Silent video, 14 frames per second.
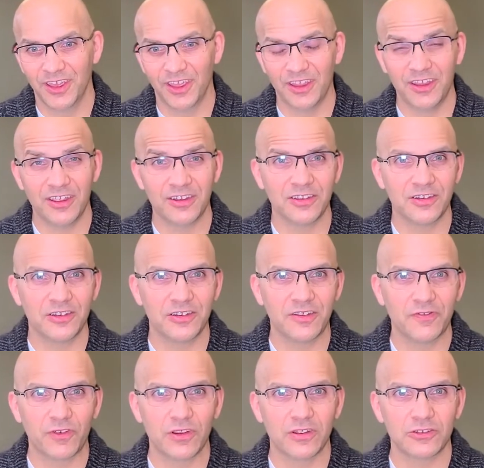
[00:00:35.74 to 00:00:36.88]
and in a
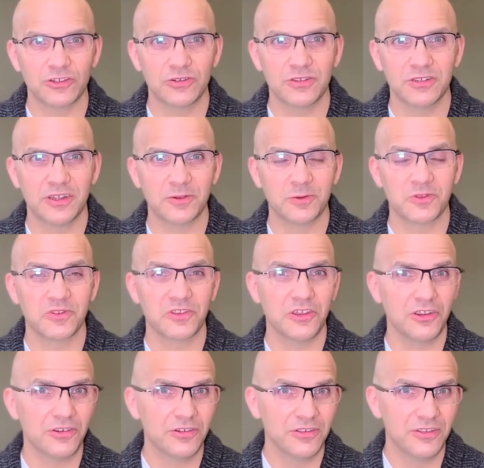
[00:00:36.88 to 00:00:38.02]
different country, and I was
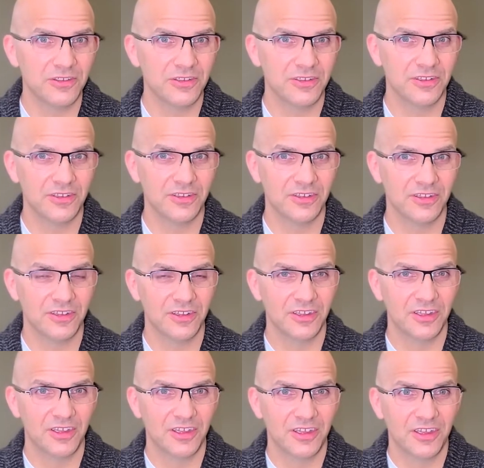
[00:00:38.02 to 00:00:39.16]
scared.
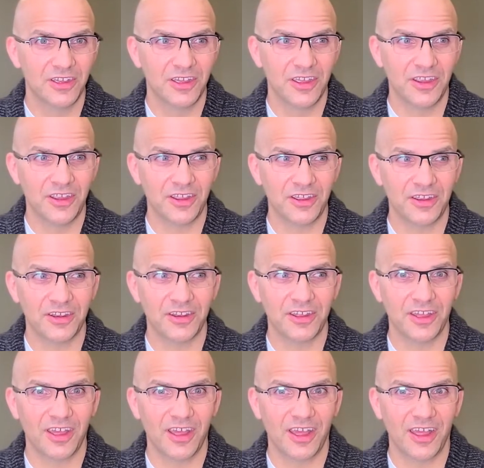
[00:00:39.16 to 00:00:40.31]
And
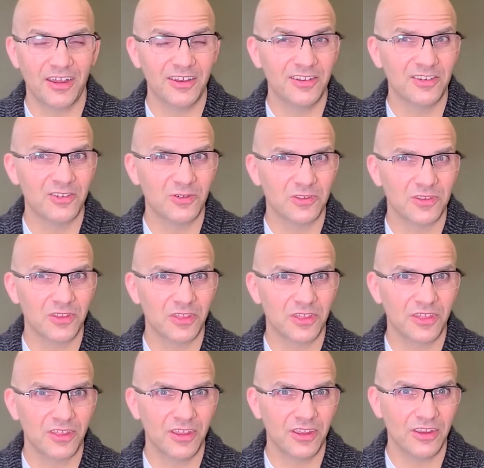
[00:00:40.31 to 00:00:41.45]
I didn't know what to
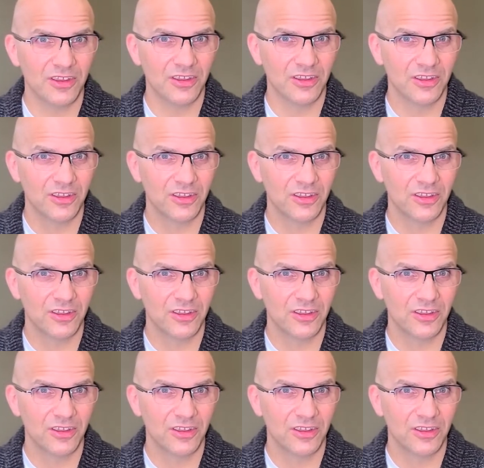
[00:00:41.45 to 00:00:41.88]
think.